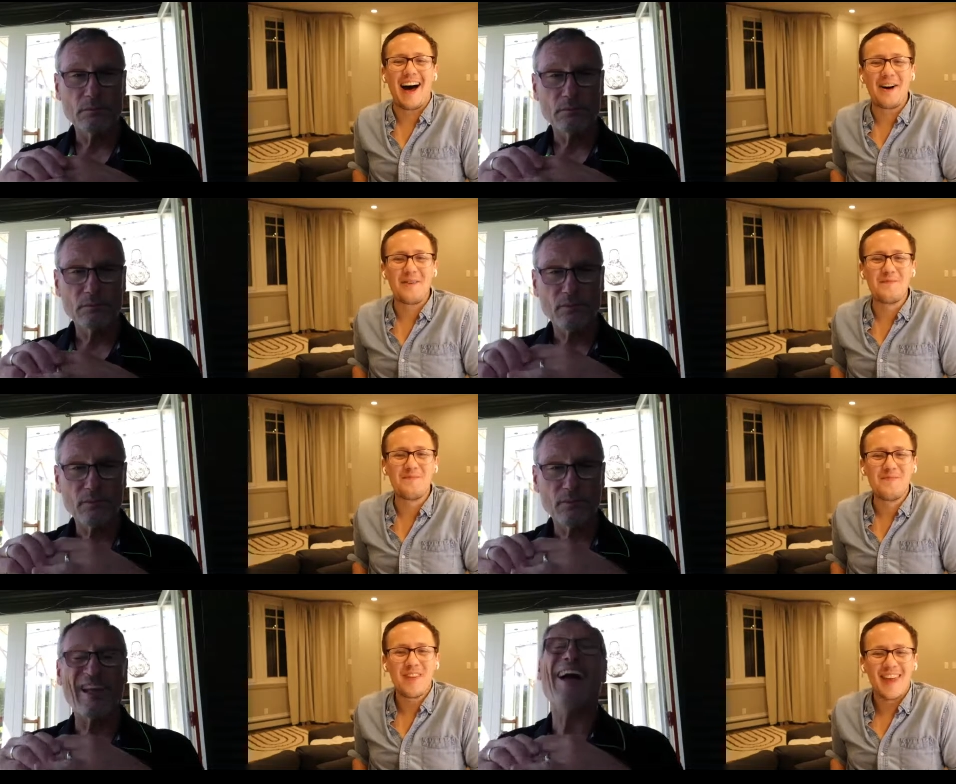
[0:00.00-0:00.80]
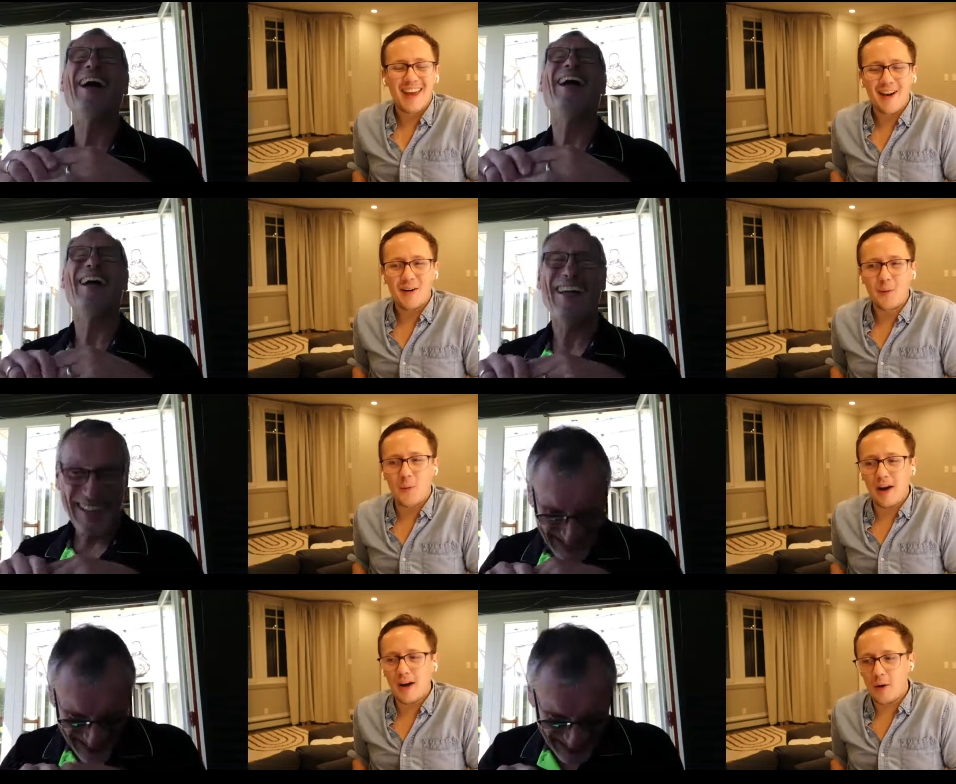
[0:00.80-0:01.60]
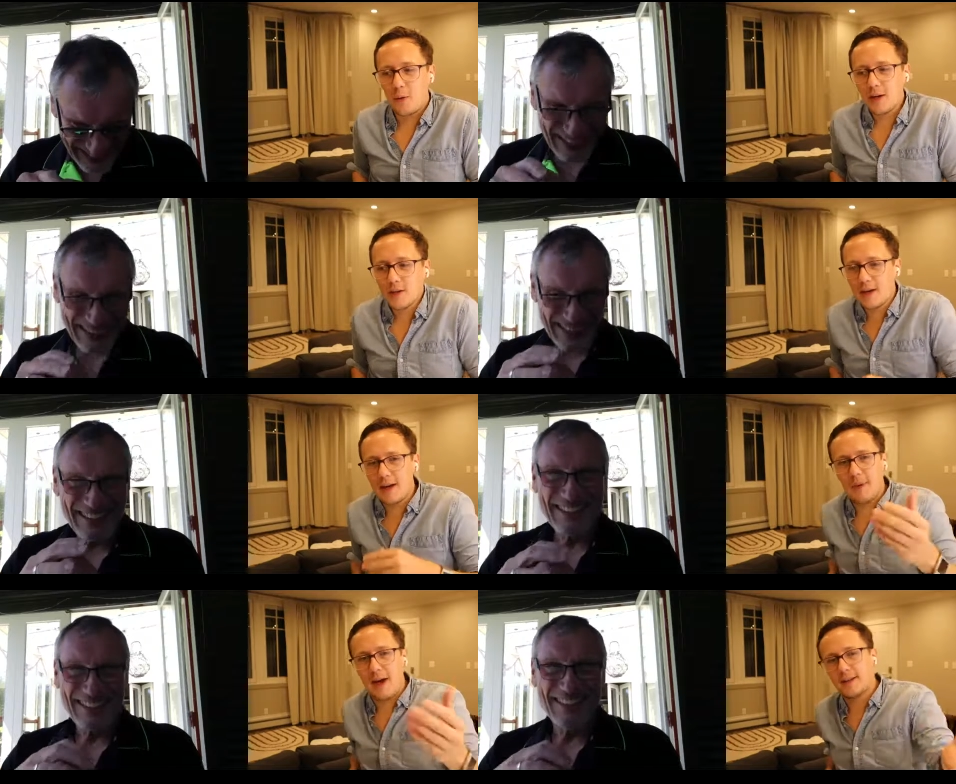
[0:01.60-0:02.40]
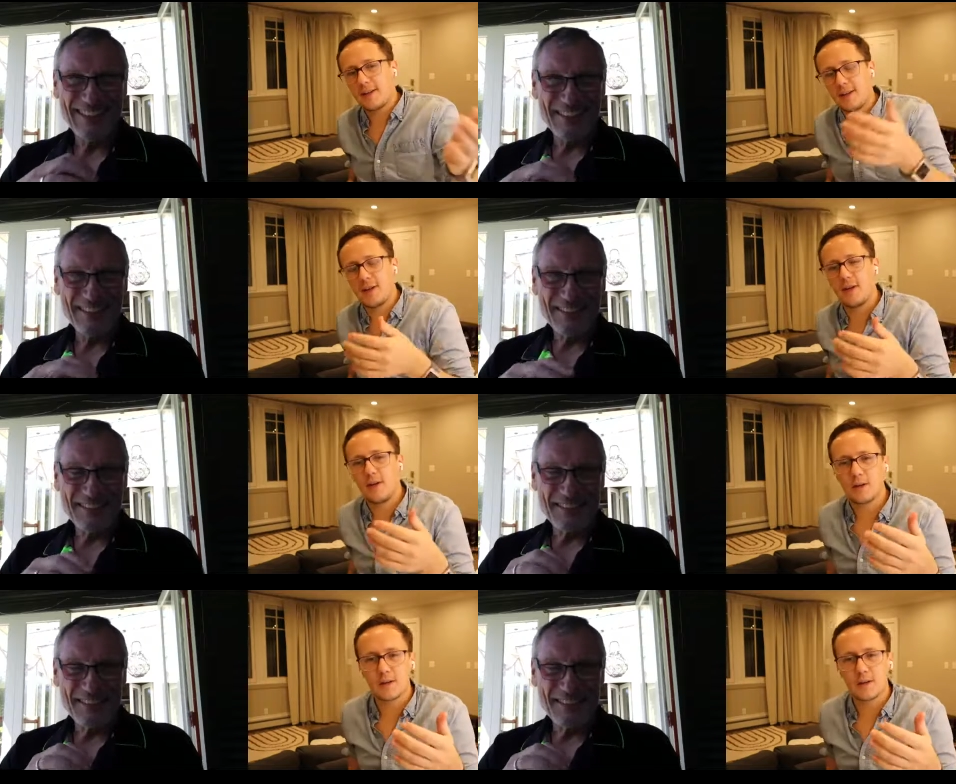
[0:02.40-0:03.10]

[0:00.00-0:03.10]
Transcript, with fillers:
Speaker 1: um, what I want to get back to you